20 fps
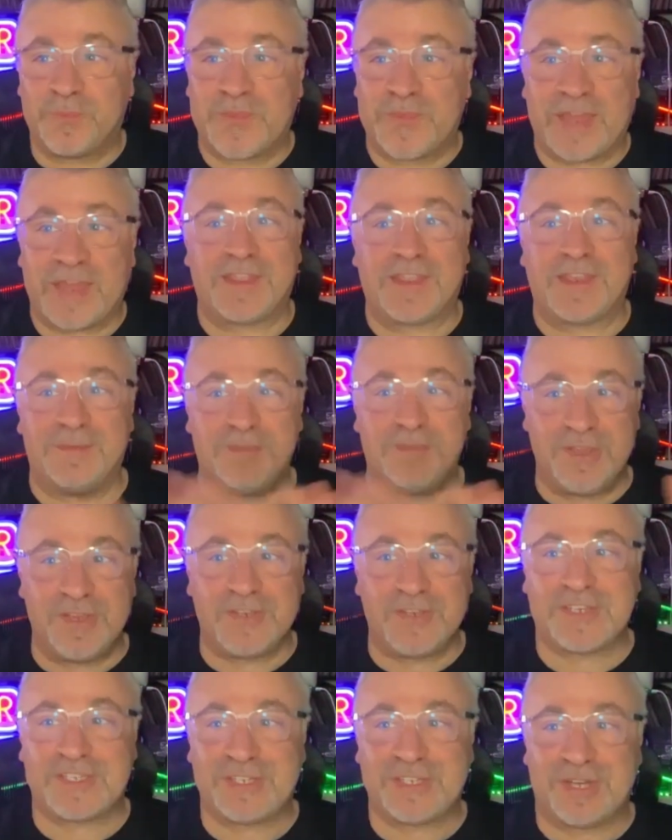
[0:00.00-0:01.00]
other than
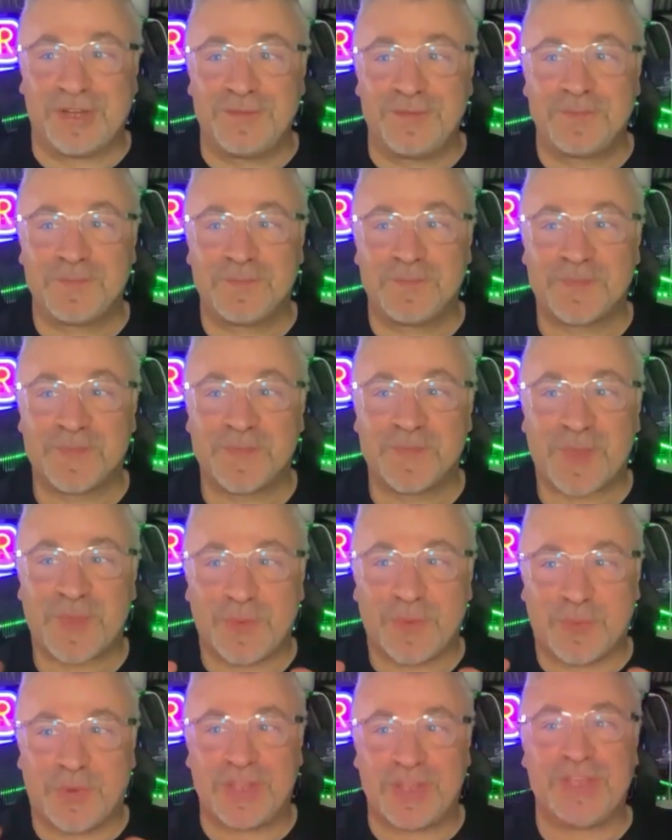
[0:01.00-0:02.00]
music, John,
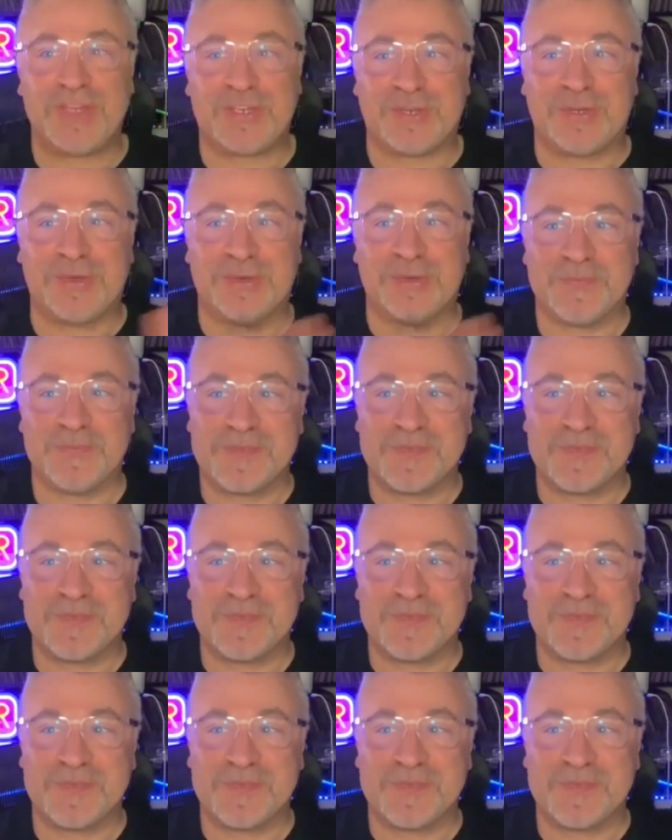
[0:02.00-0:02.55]
what do you do?